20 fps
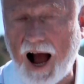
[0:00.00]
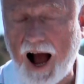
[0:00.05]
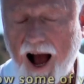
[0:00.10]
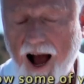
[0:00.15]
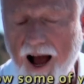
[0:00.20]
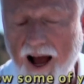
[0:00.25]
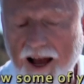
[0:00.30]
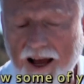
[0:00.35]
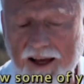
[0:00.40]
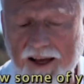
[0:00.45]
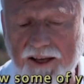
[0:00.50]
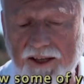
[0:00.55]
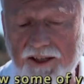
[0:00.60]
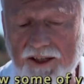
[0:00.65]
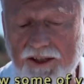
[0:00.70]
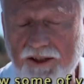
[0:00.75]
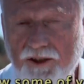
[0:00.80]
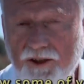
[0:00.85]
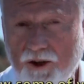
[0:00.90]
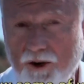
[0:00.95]

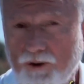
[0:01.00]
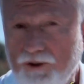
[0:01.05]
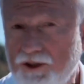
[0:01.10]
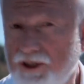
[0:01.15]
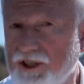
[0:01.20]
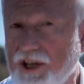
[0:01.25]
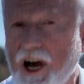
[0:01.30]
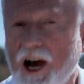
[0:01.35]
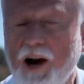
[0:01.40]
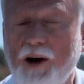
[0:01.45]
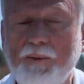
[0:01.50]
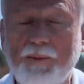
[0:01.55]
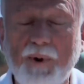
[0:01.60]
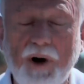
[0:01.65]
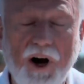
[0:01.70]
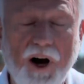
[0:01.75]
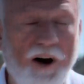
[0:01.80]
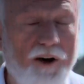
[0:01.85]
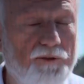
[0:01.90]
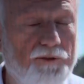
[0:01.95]
I know some
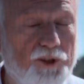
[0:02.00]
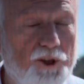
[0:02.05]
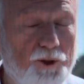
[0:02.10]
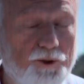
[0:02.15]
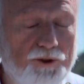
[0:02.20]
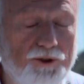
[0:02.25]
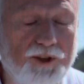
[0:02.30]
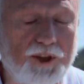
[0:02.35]
of you